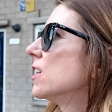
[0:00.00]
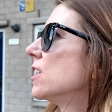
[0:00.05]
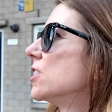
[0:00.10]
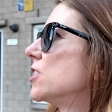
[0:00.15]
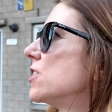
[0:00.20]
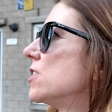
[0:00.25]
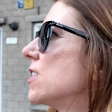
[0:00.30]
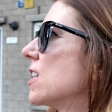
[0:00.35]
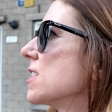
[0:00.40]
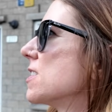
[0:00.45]

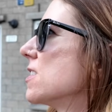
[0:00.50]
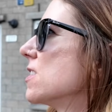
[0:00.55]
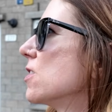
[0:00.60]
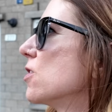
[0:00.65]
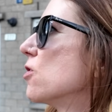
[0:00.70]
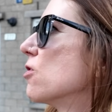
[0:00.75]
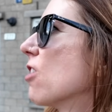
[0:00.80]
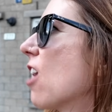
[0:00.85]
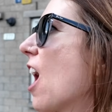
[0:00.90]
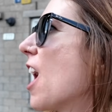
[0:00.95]
It
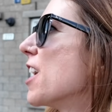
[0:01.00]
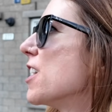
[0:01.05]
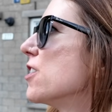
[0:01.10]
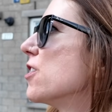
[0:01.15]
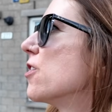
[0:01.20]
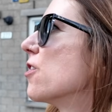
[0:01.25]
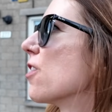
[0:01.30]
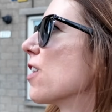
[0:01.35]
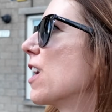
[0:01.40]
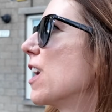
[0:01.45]
doesn't
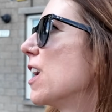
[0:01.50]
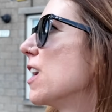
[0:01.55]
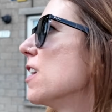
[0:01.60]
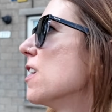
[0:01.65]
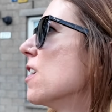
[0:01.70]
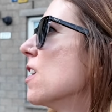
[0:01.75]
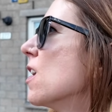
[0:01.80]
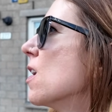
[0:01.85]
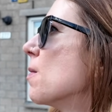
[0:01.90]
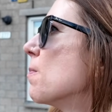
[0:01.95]
grind
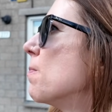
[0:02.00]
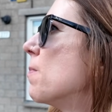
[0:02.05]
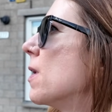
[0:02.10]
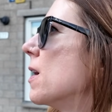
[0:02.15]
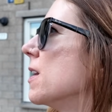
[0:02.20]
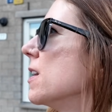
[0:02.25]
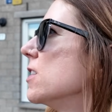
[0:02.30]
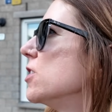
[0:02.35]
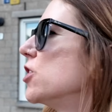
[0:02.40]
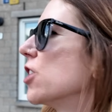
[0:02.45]
grain,
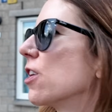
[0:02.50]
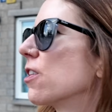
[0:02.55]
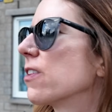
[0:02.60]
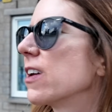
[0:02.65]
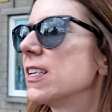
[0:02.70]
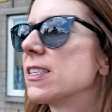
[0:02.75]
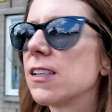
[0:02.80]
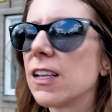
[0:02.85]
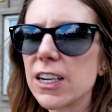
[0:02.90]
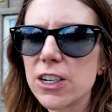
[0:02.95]
but it
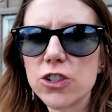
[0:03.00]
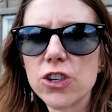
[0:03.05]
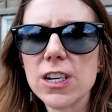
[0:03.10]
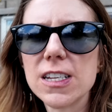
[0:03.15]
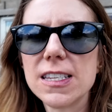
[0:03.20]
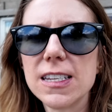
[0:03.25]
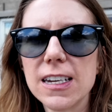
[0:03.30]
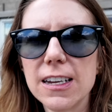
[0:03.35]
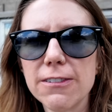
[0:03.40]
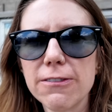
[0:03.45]
generates
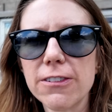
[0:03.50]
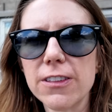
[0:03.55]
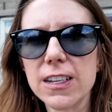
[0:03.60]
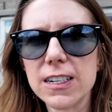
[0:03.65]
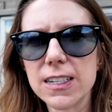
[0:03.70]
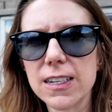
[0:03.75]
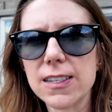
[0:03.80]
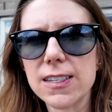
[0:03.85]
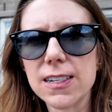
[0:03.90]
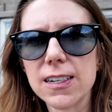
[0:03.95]
electricity for the
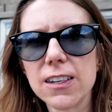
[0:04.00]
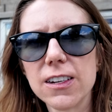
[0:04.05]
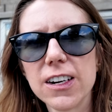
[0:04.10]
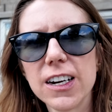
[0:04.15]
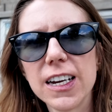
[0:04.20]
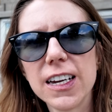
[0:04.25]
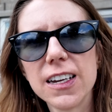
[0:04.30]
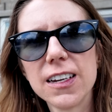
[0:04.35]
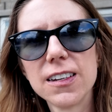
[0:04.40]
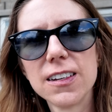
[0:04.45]

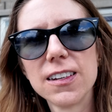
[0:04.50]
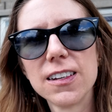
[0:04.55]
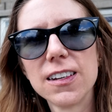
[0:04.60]
distillery.